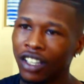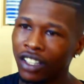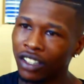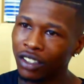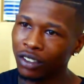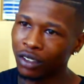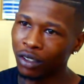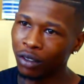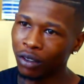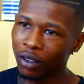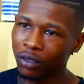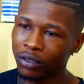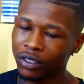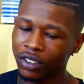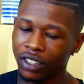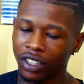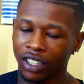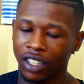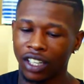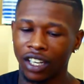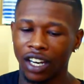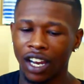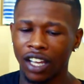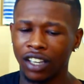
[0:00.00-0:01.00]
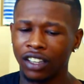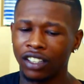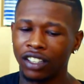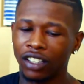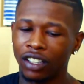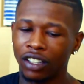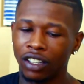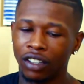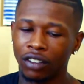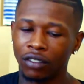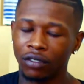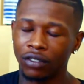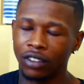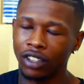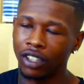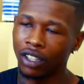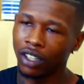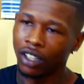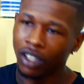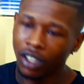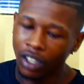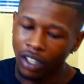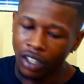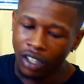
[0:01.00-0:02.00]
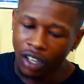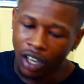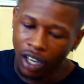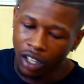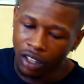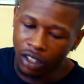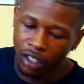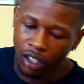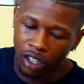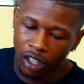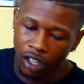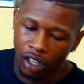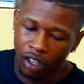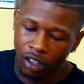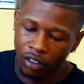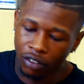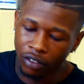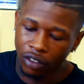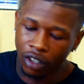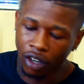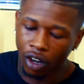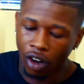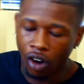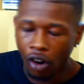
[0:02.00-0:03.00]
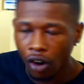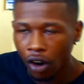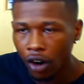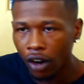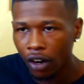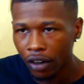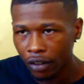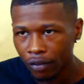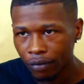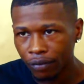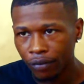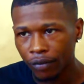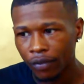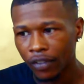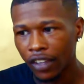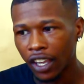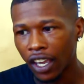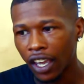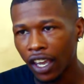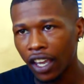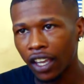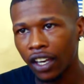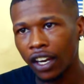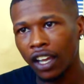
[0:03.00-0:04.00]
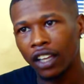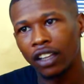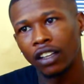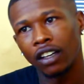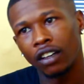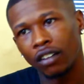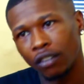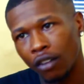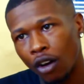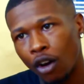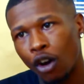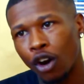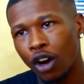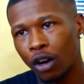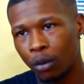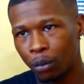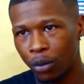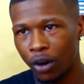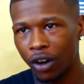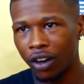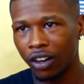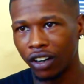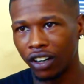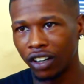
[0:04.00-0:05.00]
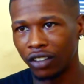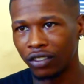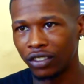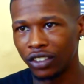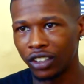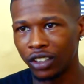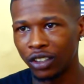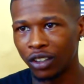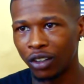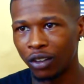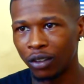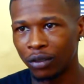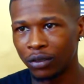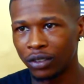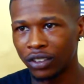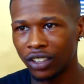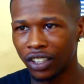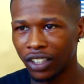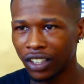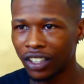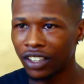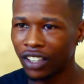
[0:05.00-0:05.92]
You know what I'm saying? And I love the heart, and I love art part of it. You know what I'm saying?